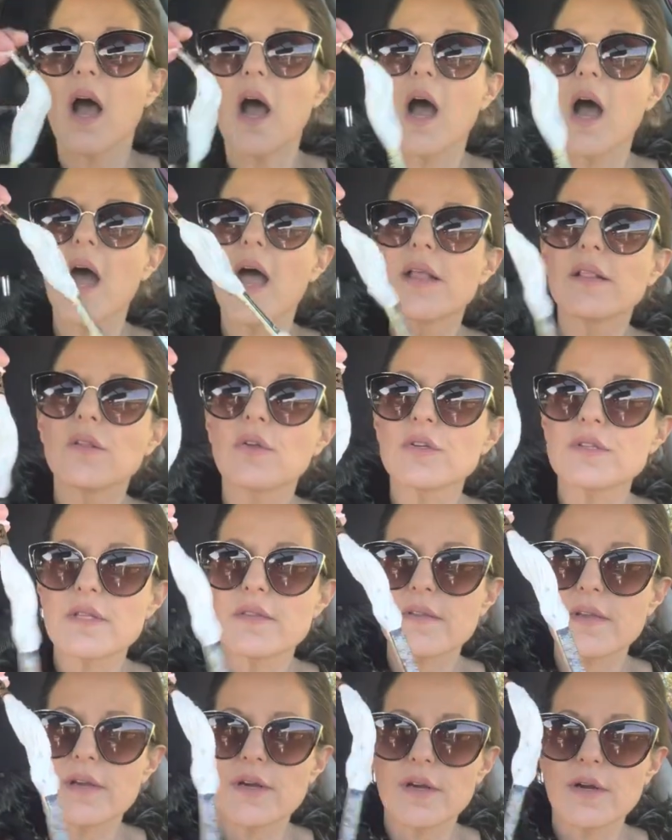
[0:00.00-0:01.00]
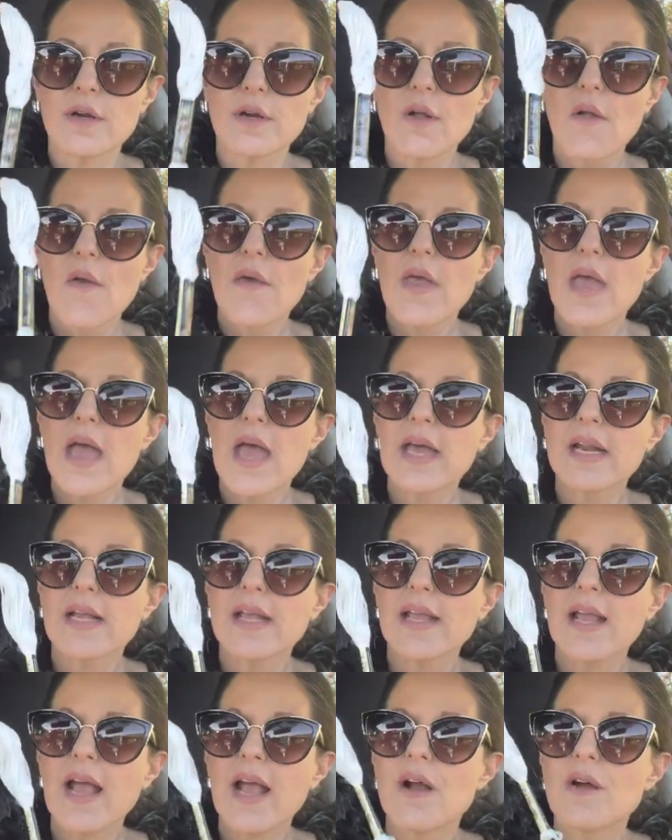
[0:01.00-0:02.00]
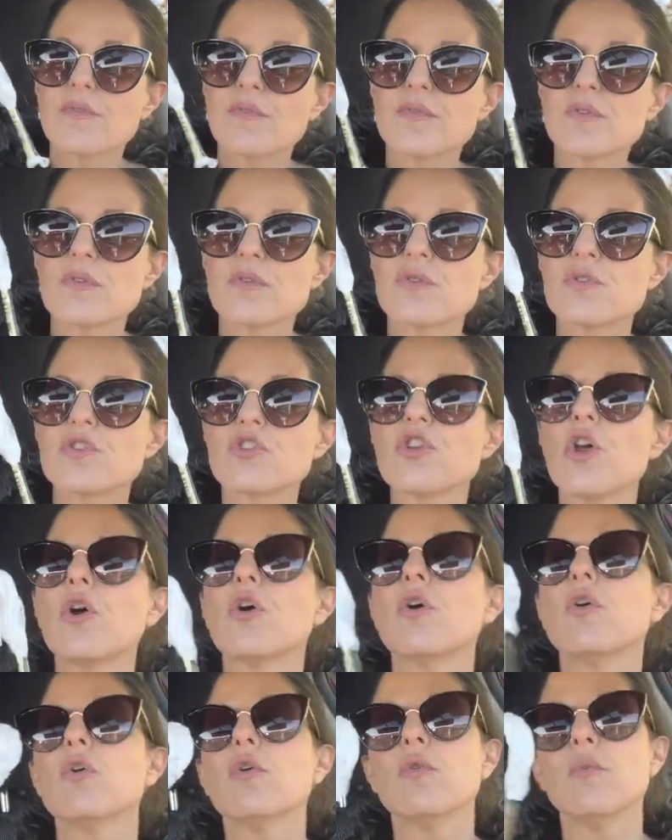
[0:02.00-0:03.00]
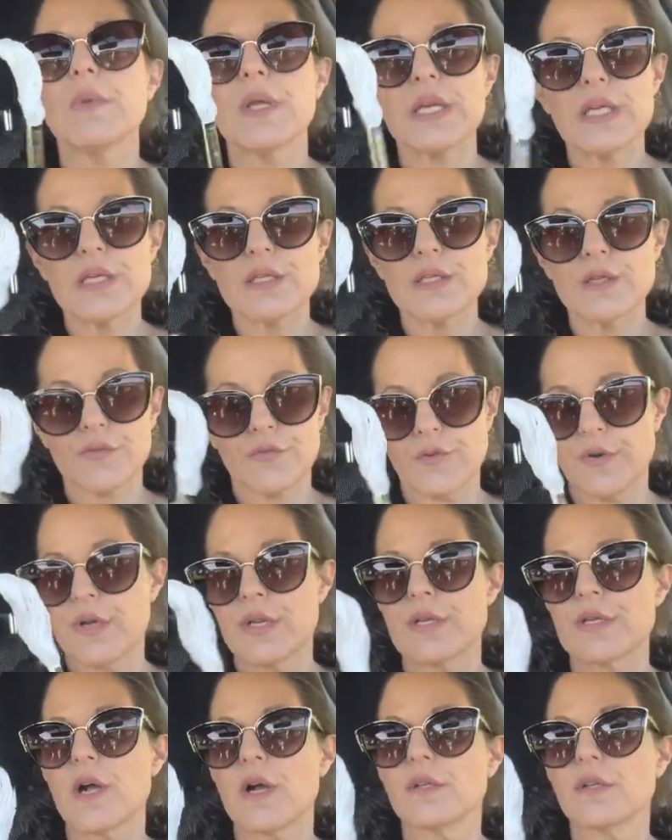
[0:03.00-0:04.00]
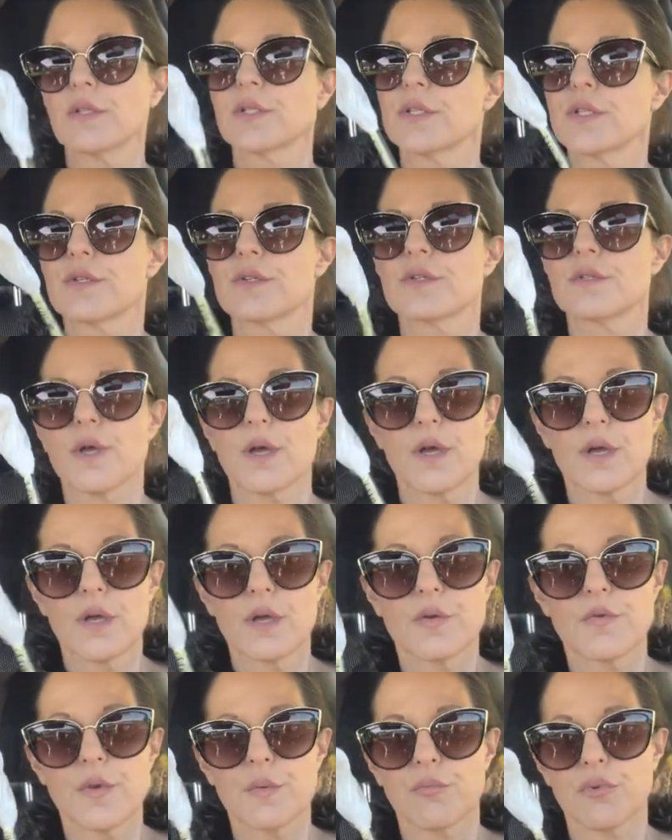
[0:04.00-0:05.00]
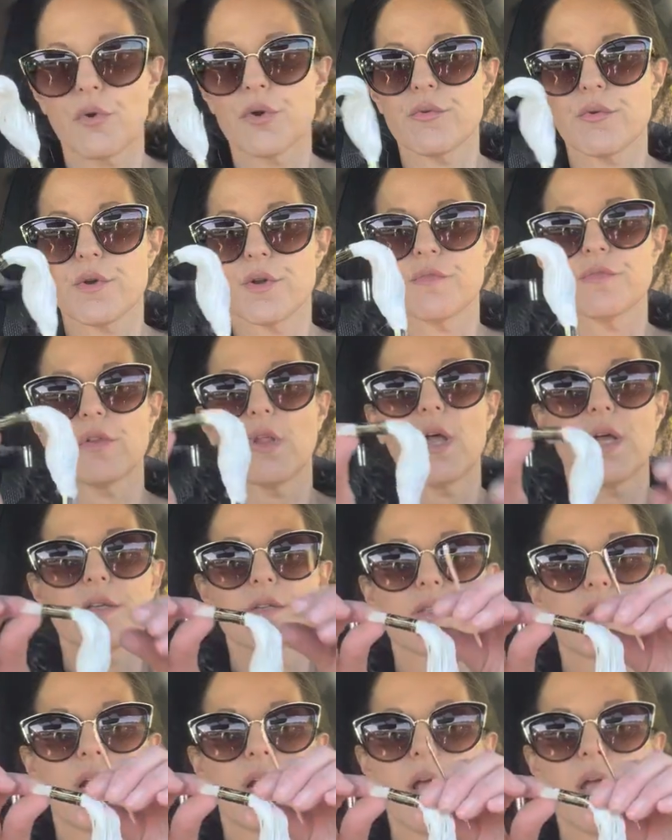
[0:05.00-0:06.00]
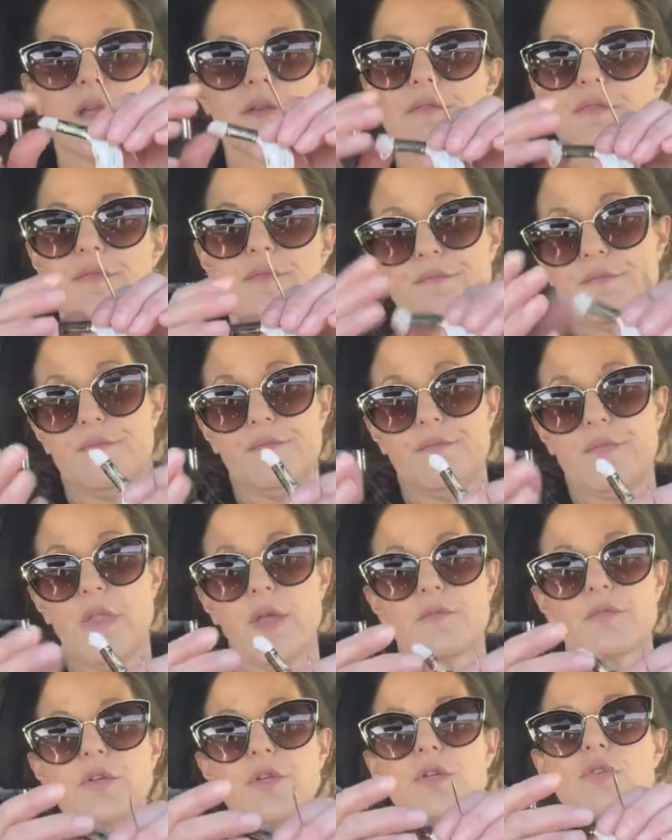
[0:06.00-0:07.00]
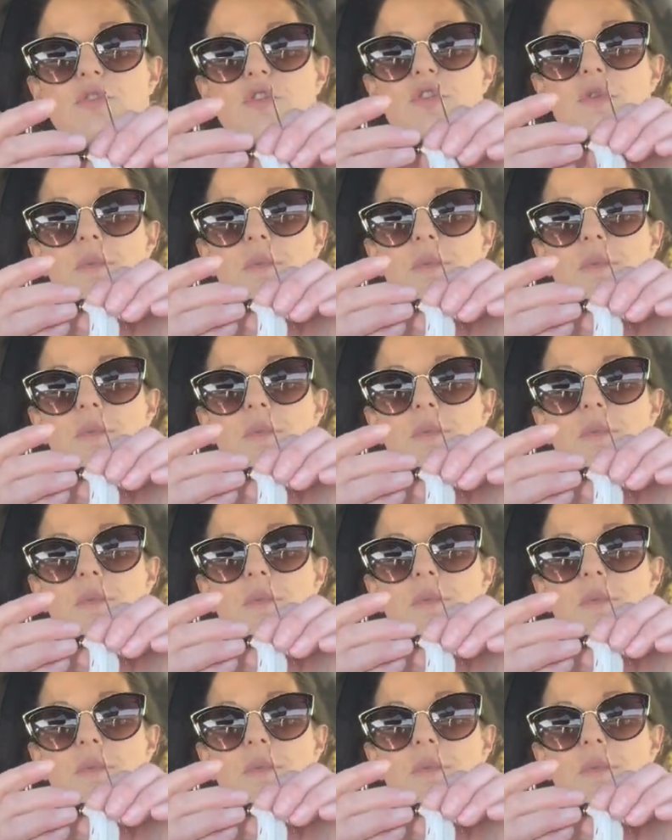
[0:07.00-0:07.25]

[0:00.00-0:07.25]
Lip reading: I looked in there and I have so many different colors of embroidery floss that I've never used